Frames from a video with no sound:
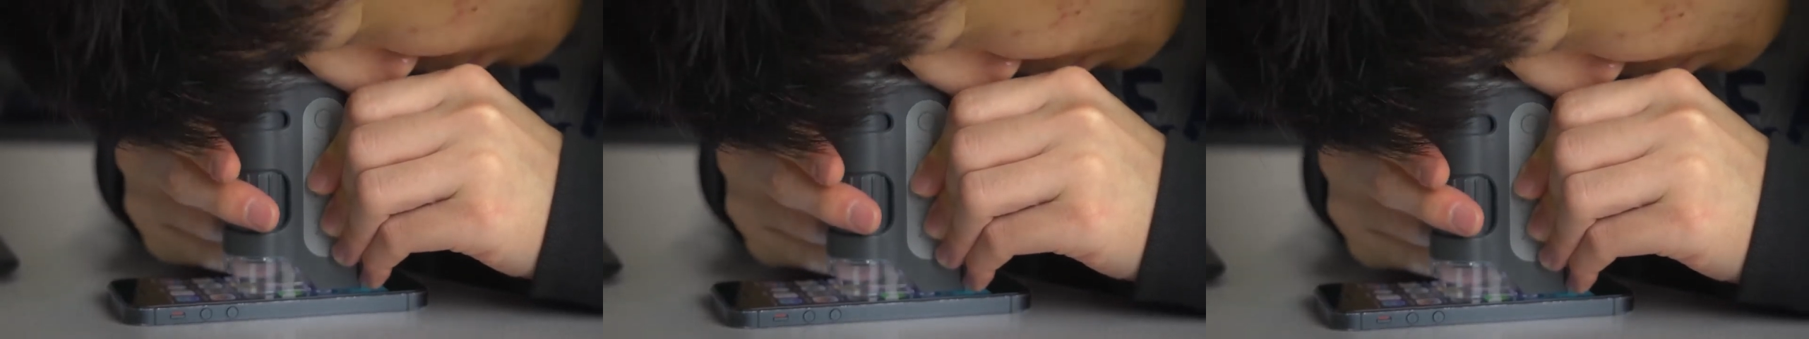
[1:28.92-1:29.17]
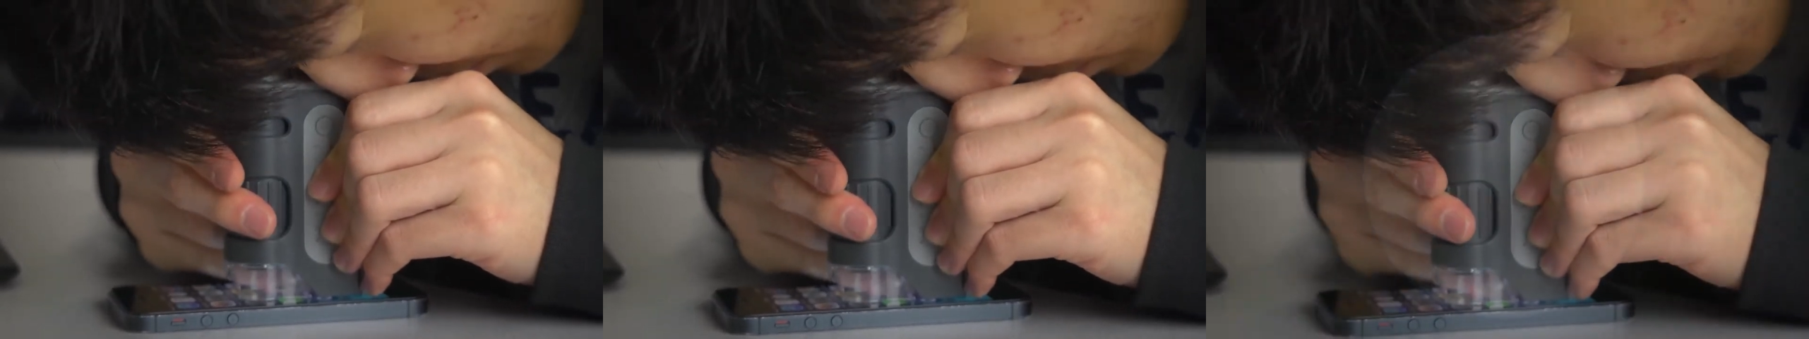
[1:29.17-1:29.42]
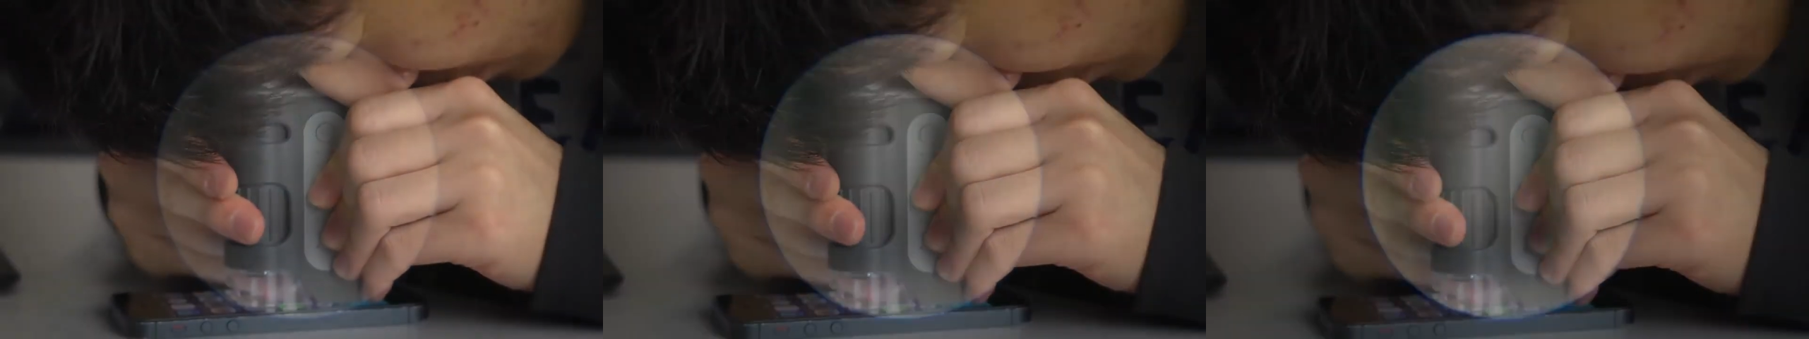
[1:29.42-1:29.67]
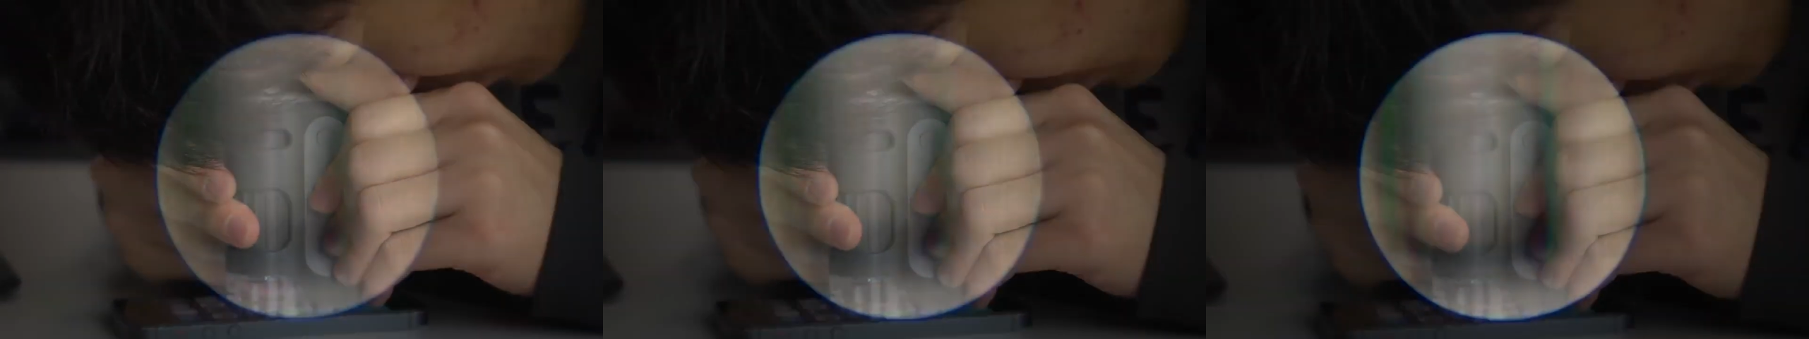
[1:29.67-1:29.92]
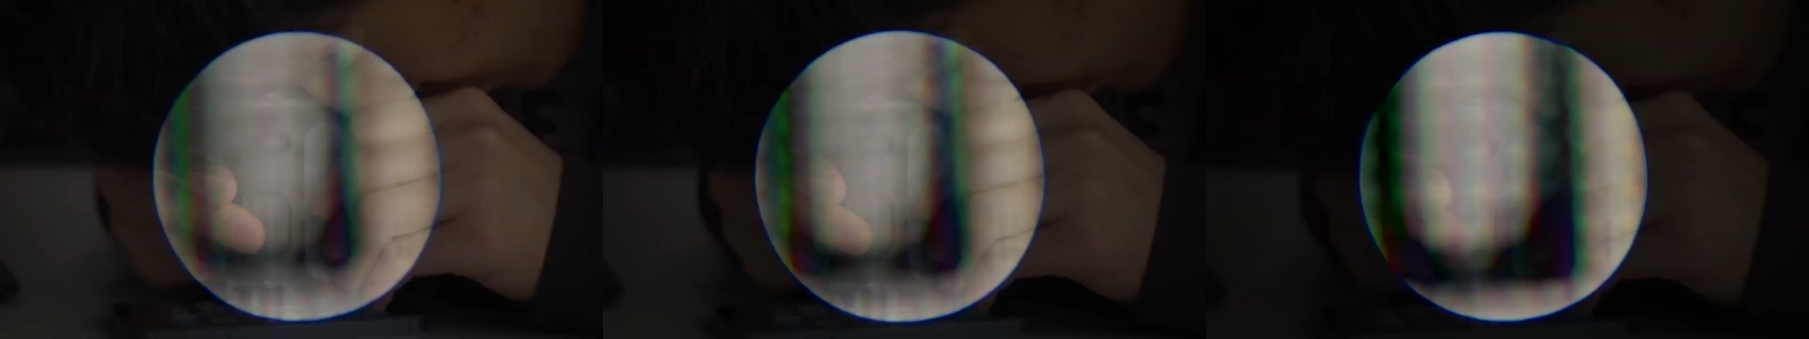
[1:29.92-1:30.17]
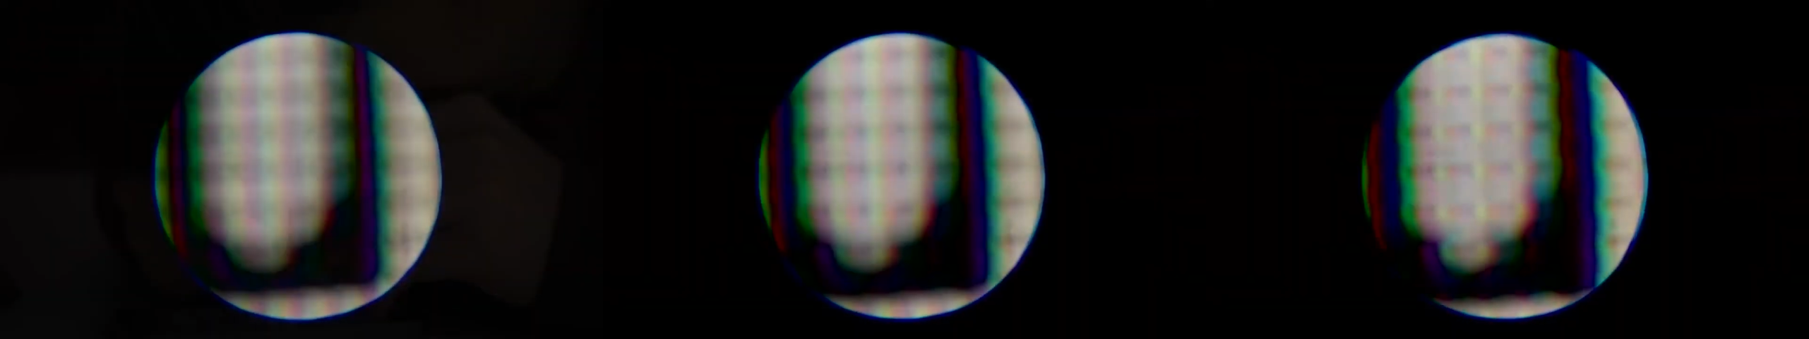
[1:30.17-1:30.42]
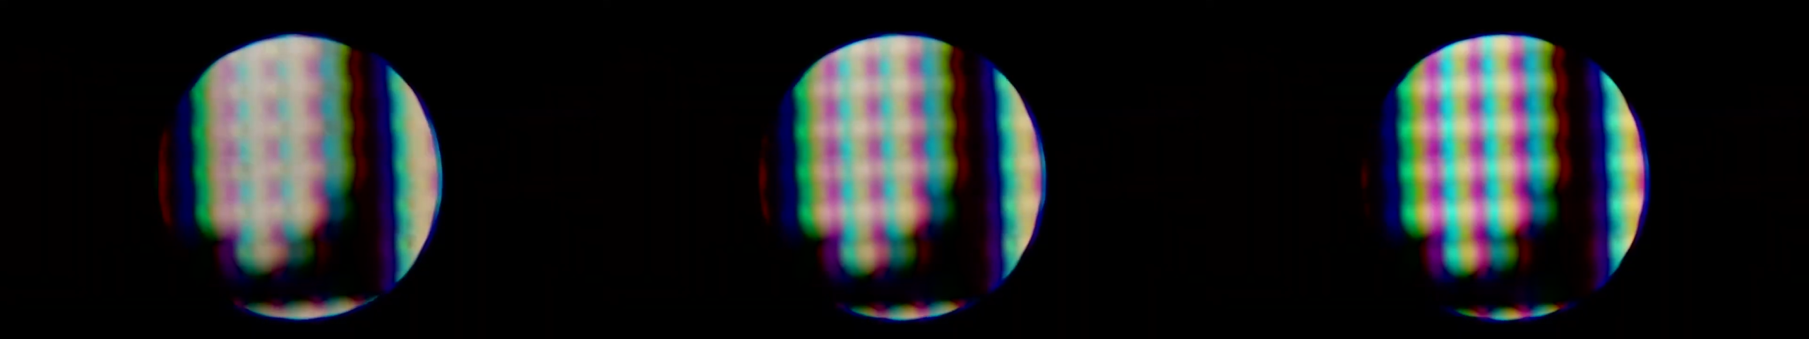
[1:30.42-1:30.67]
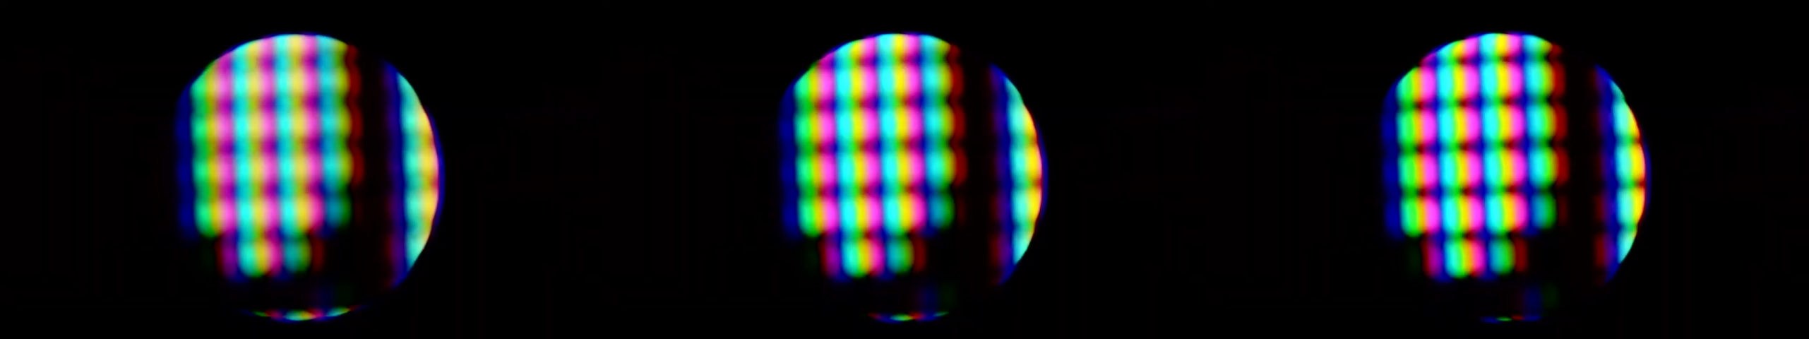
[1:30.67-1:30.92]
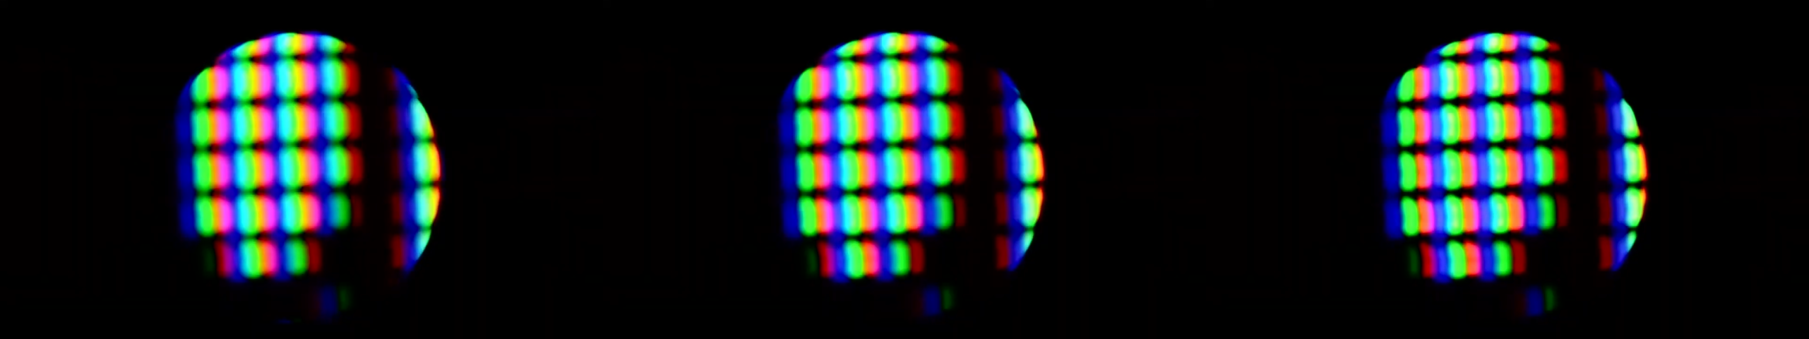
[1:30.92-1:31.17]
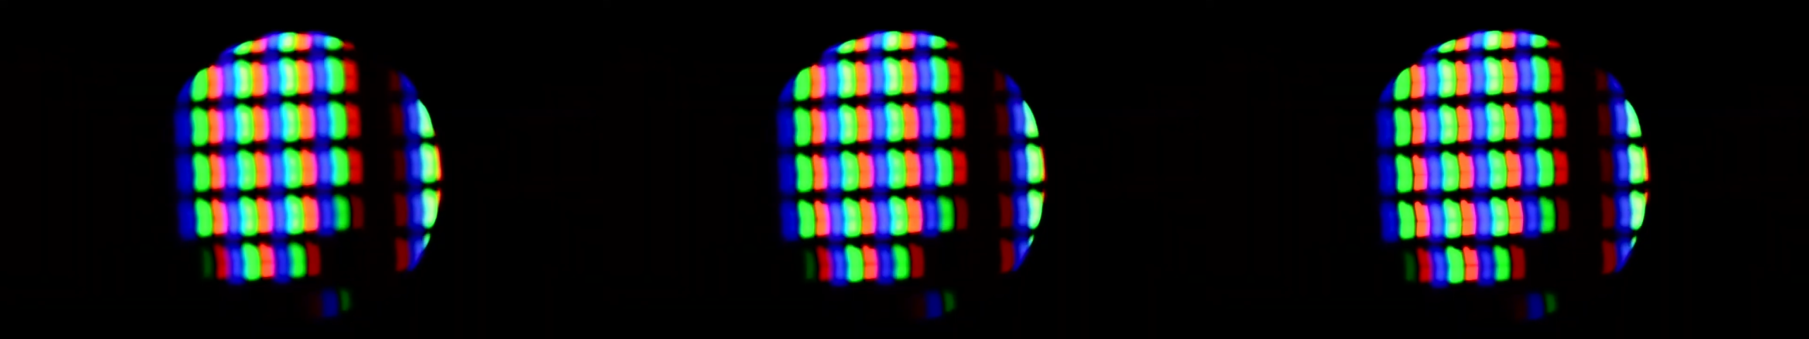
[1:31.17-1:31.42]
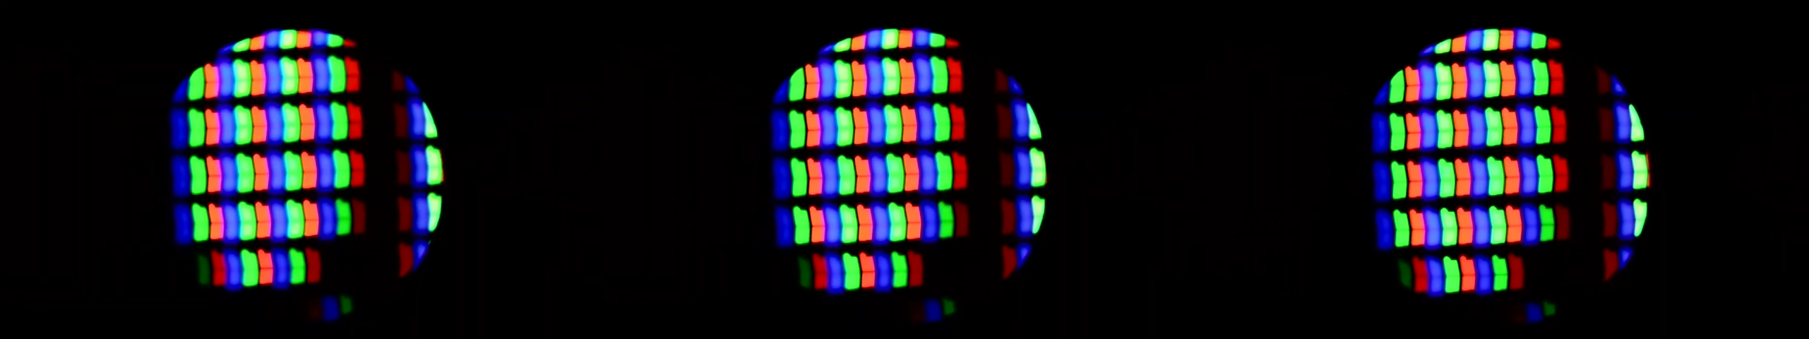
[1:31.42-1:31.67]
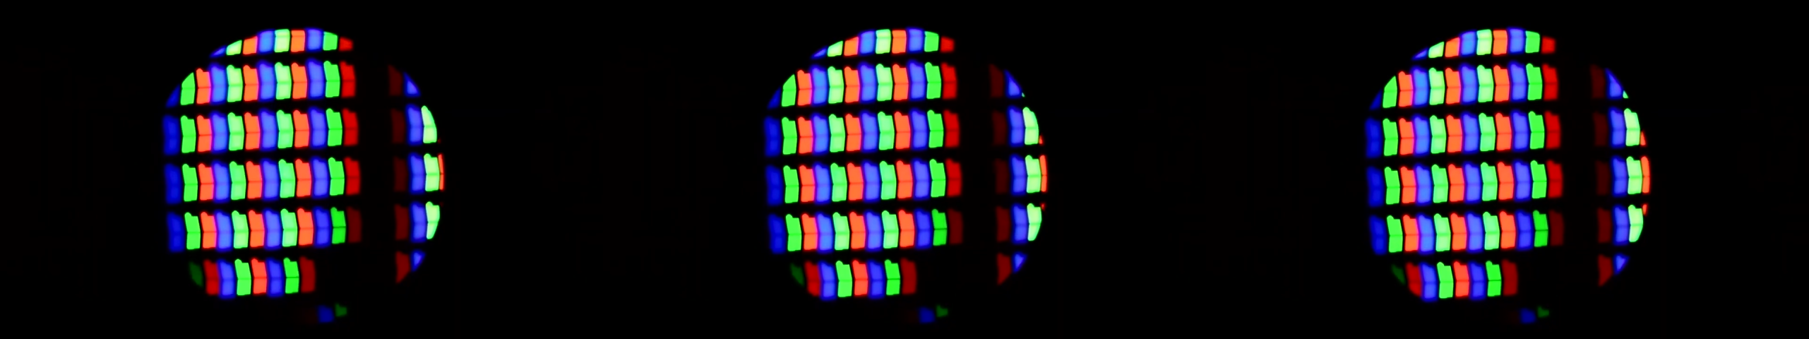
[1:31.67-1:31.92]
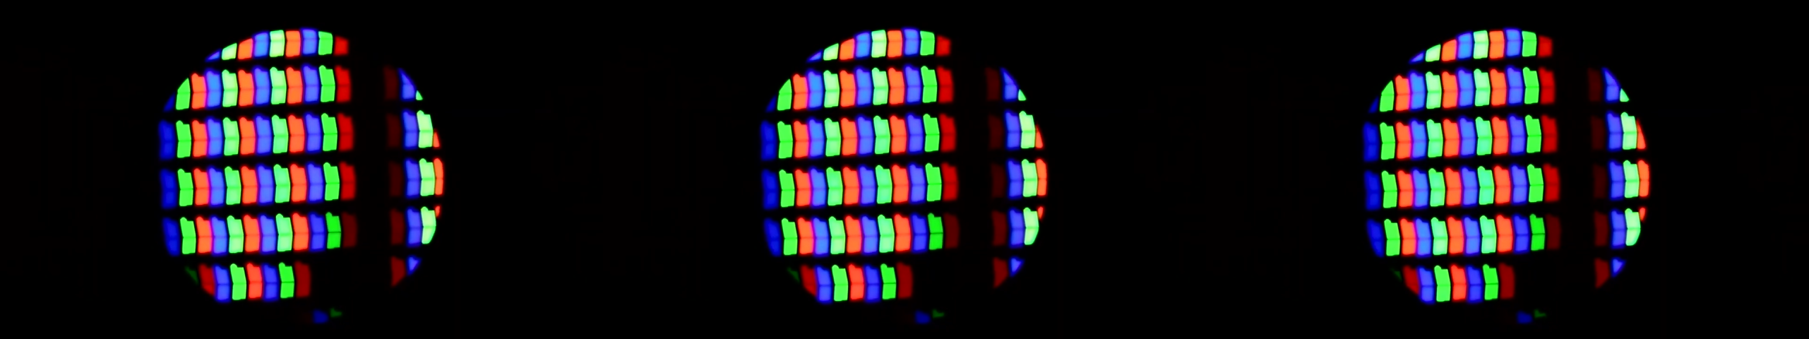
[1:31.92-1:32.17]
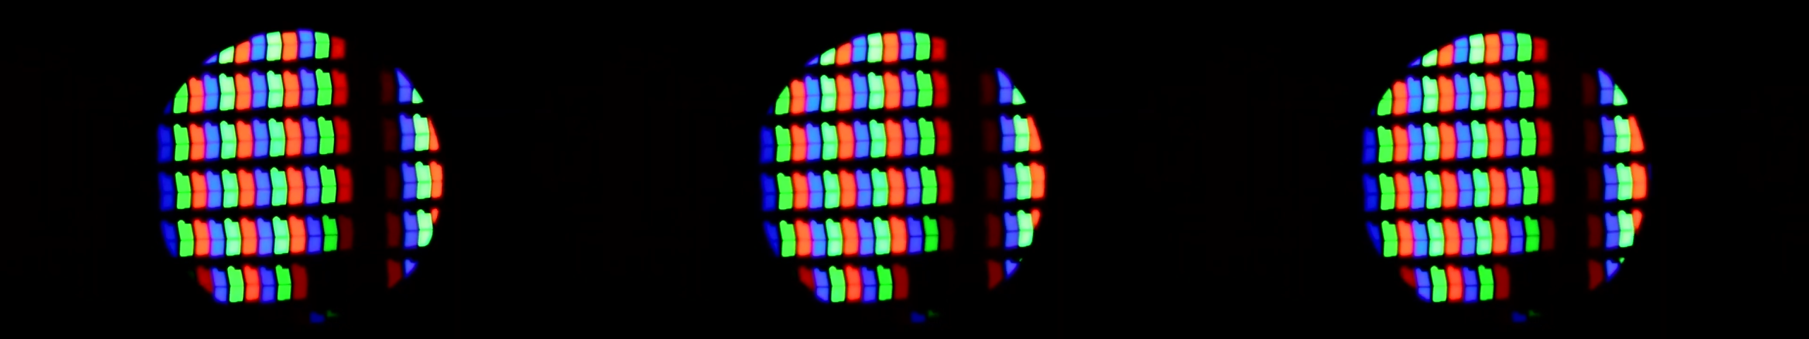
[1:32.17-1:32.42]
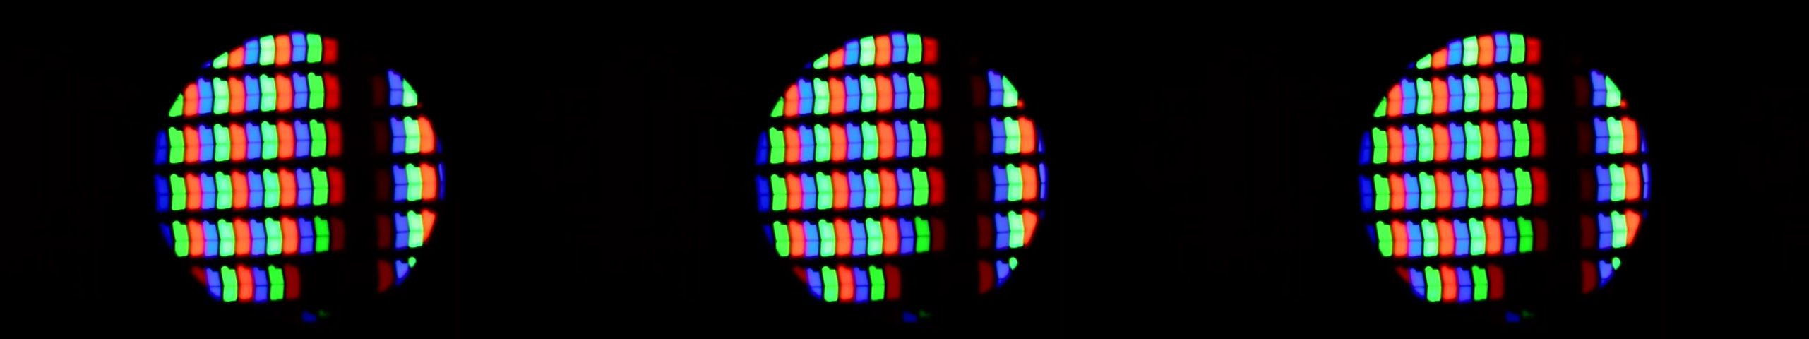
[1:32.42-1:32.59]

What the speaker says: Nobody's mouth can be seen.